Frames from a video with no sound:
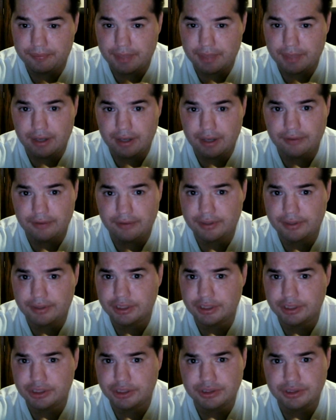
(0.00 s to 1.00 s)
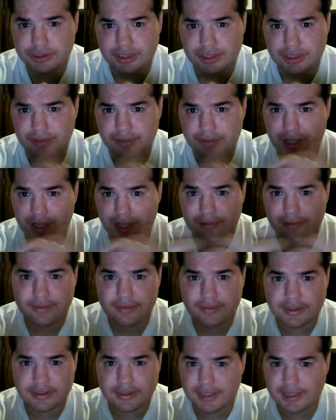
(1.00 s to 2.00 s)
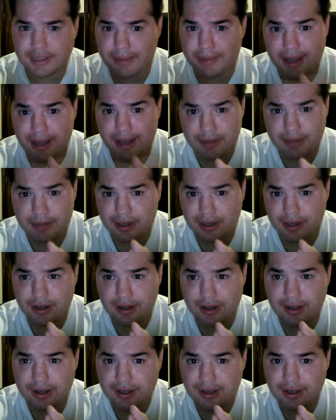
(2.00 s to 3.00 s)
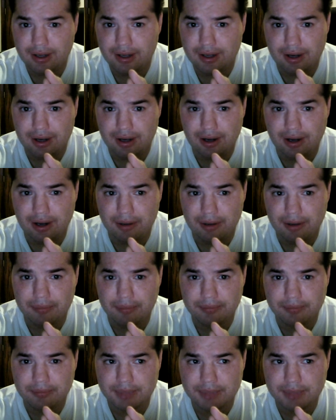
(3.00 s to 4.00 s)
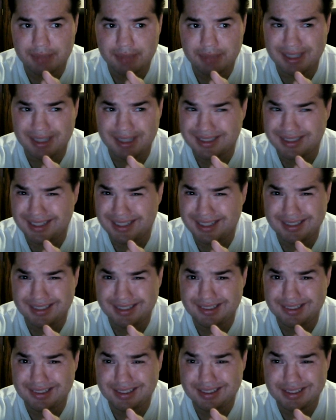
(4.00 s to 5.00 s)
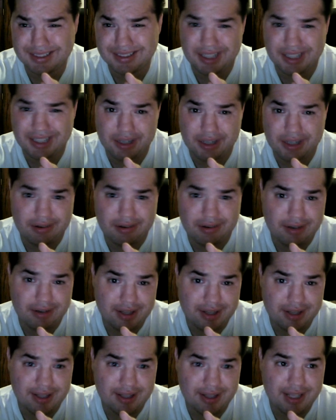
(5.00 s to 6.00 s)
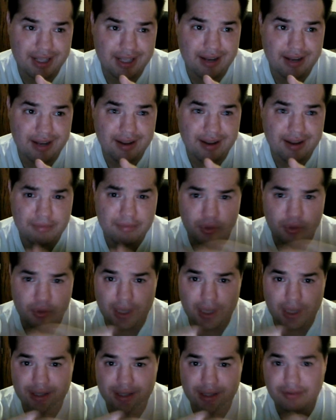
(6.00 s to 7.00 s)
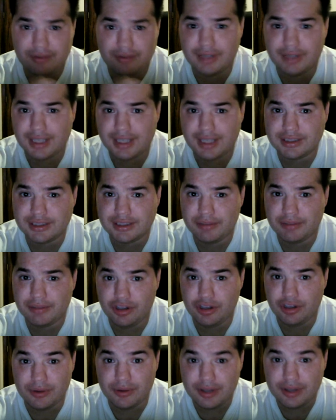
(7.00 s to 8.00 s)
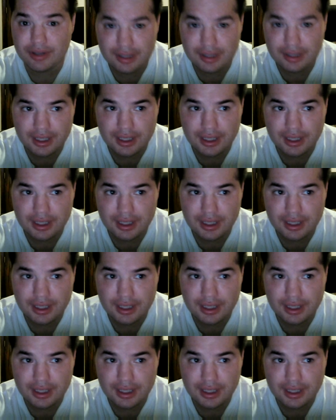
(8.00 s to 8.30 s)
if you're gonna juice and you have a sleep apnea, I'm not gonna say that this is gonna cure it or anything like that, but weight definitely has something to do with it.